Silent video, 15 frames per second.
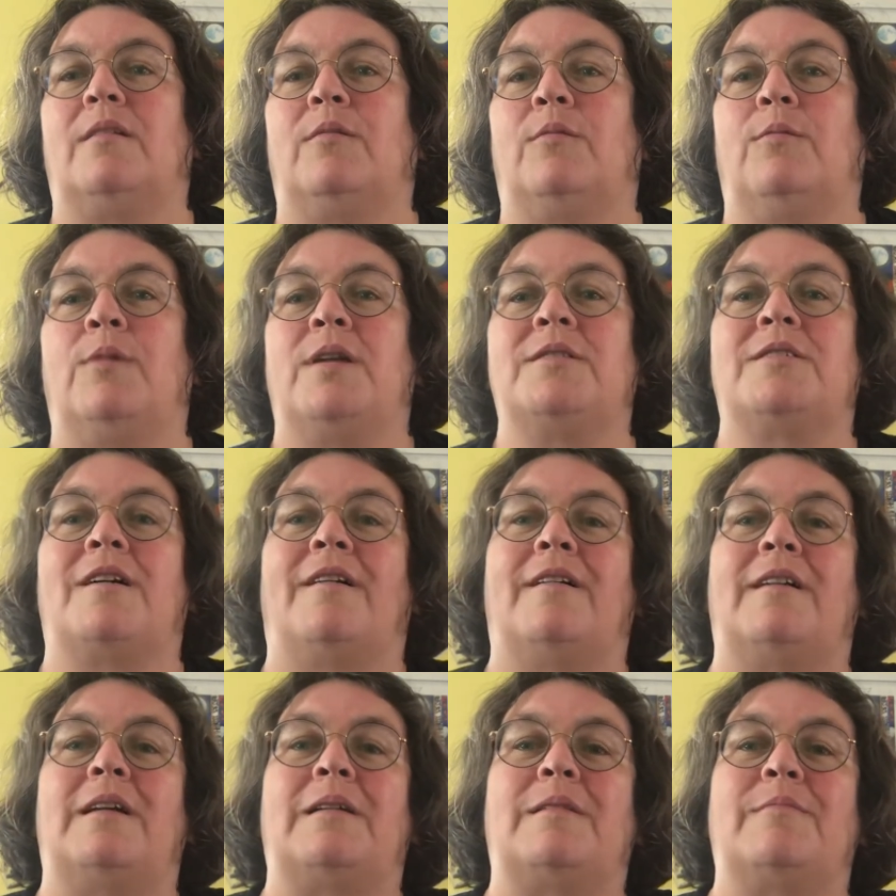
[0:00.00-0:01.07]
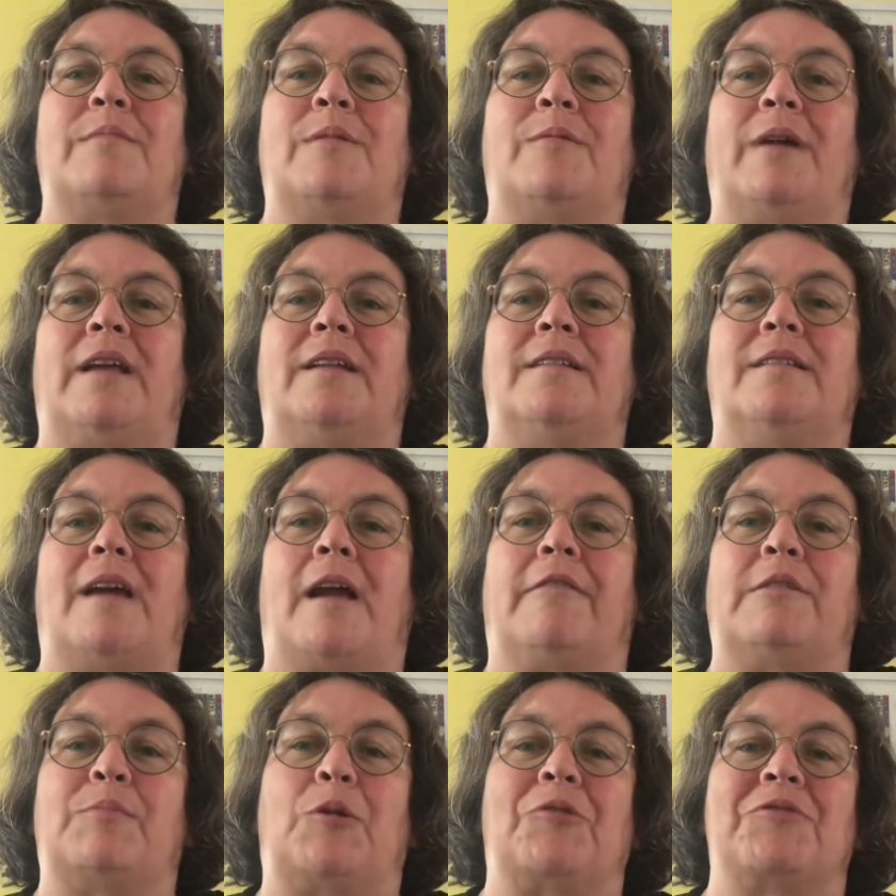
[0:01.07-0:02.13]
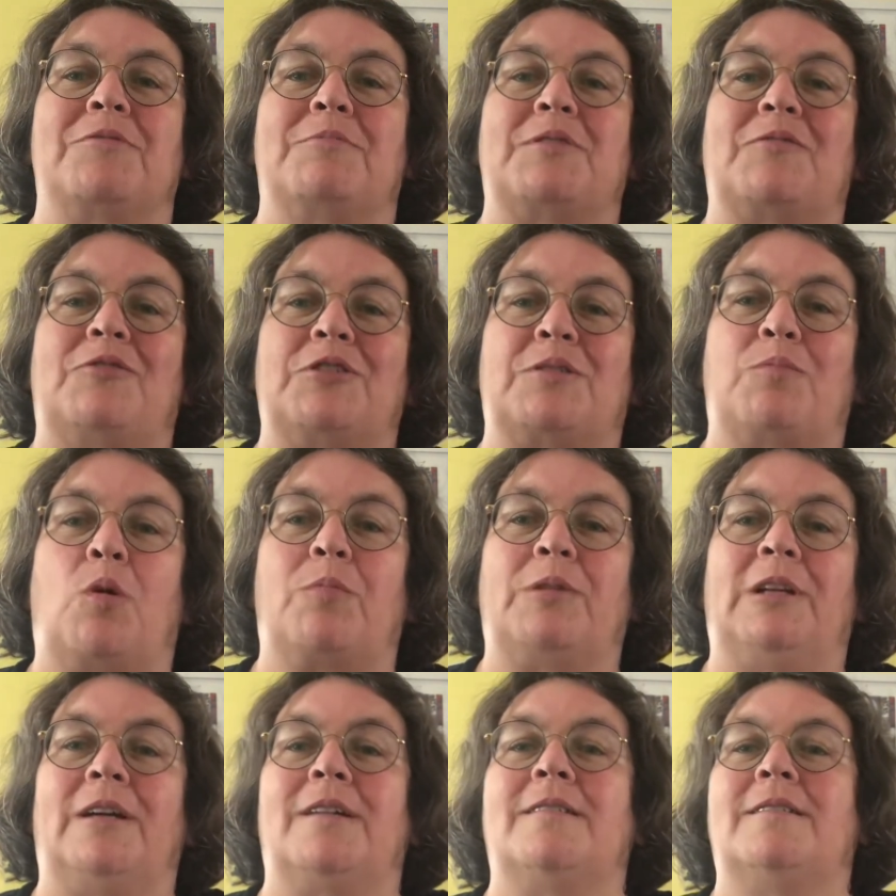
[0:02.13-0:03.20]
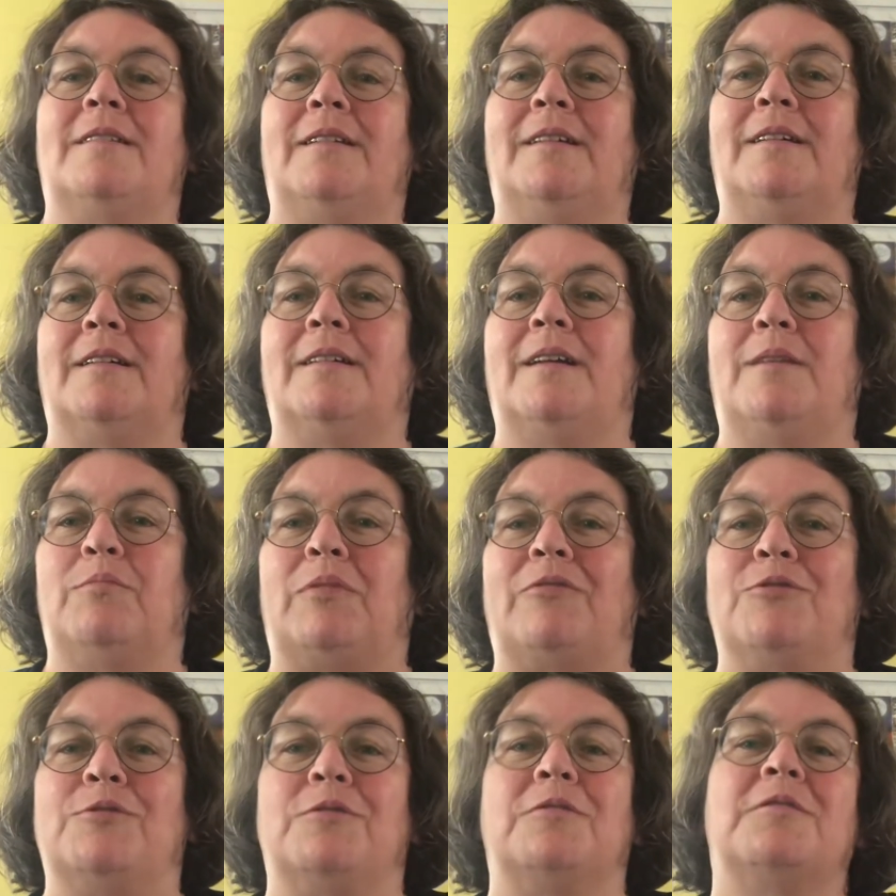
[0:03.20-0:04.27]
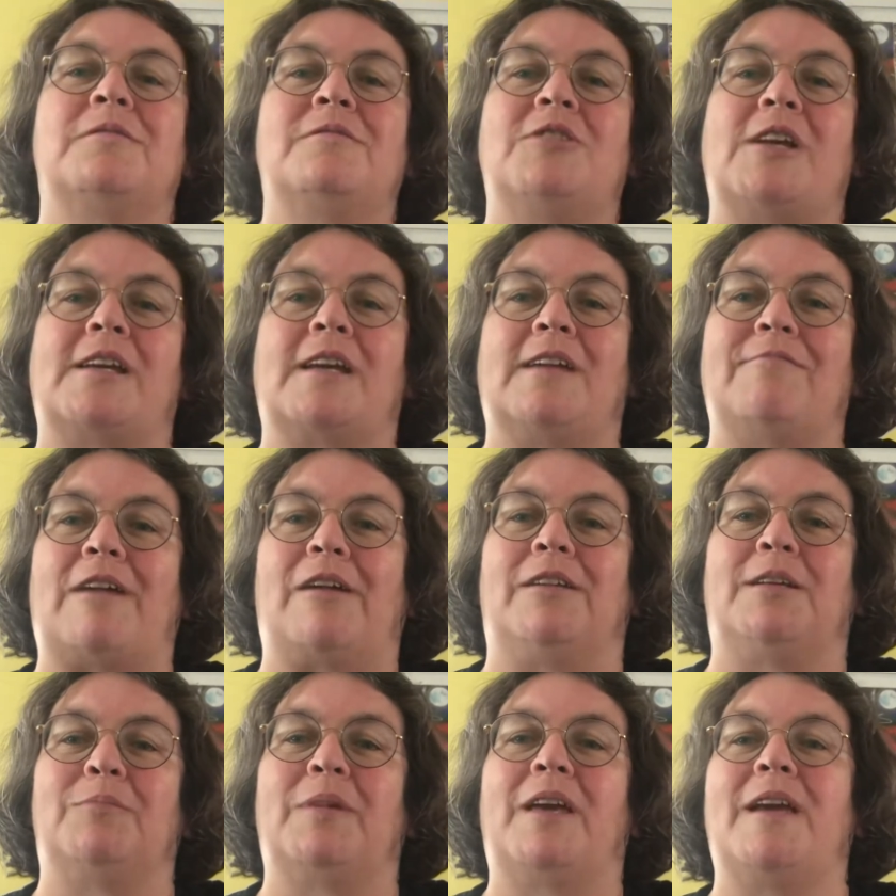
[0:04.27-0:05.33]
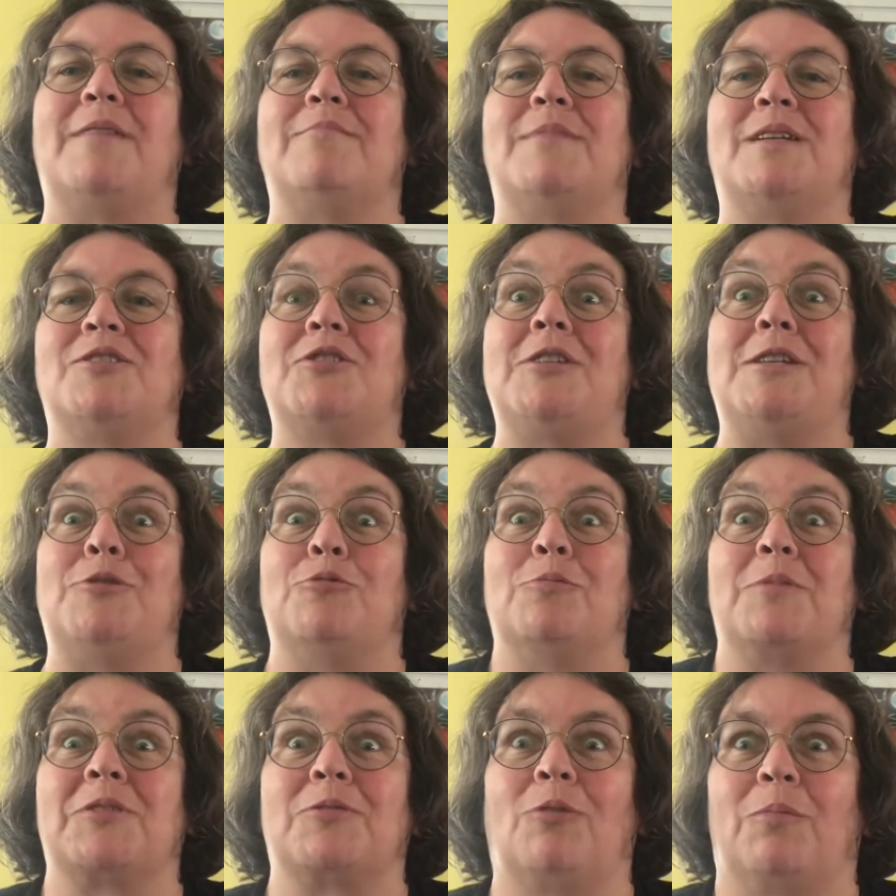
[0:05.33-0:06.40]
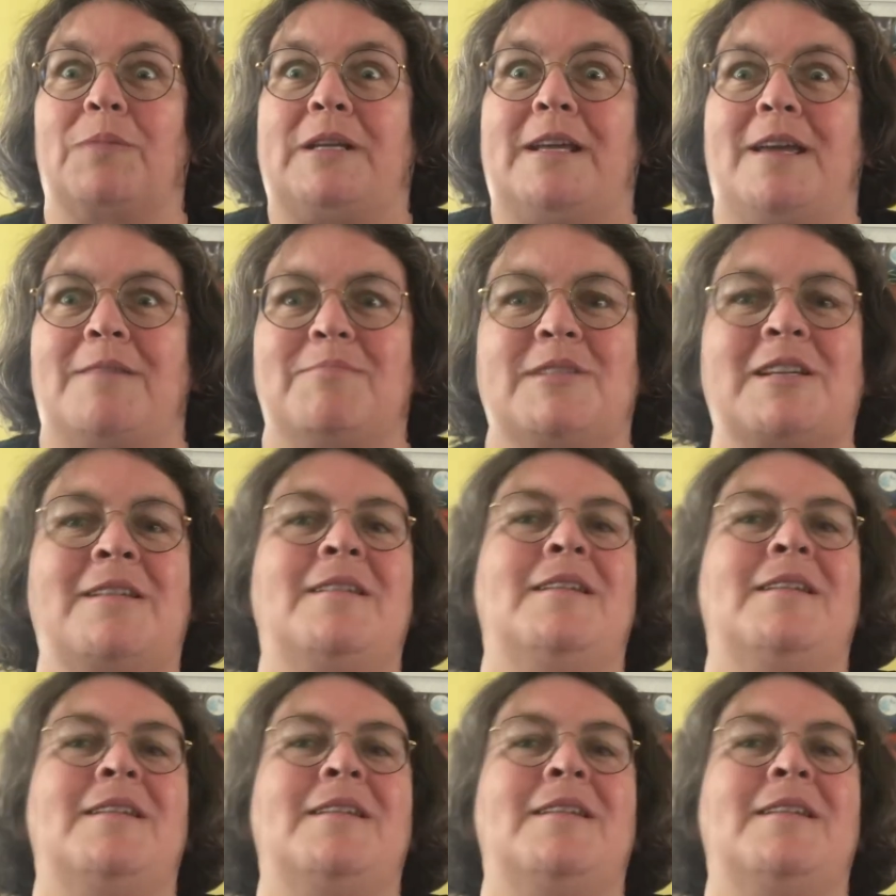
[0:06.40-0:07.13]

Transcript: One time when Harry Potter was first popular, and before J.K. Rowling became She Who Must Not Be Named,